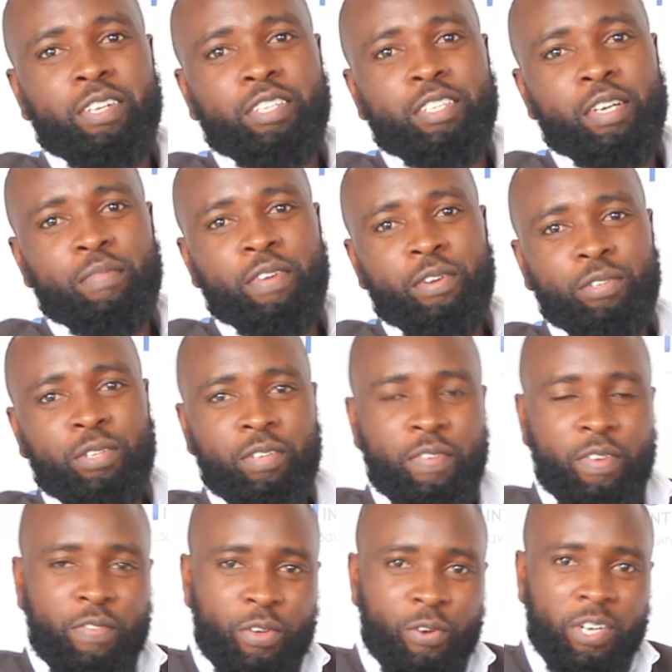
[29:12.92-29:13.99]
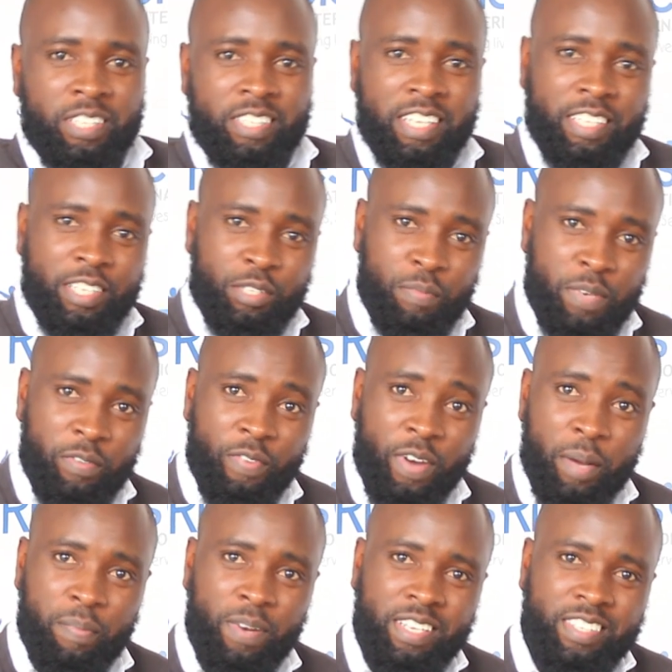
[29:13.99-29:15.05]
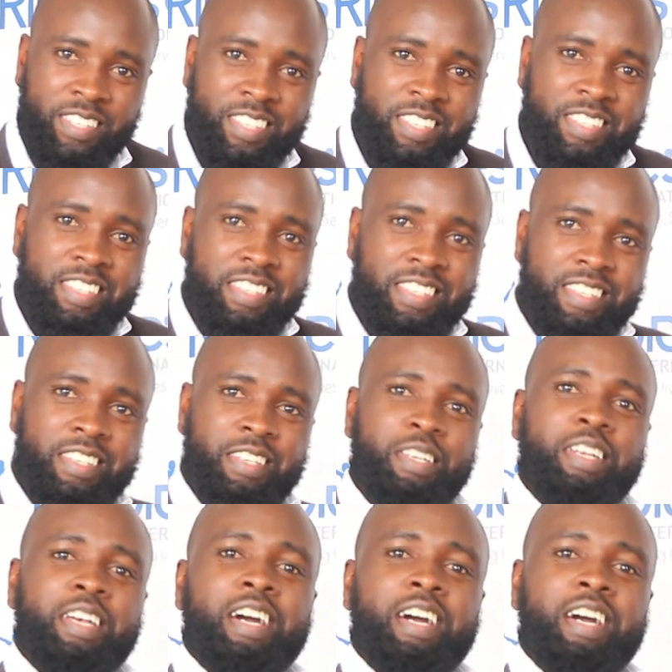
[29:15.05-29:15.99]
Meru TV viewers, that has been Fireplace.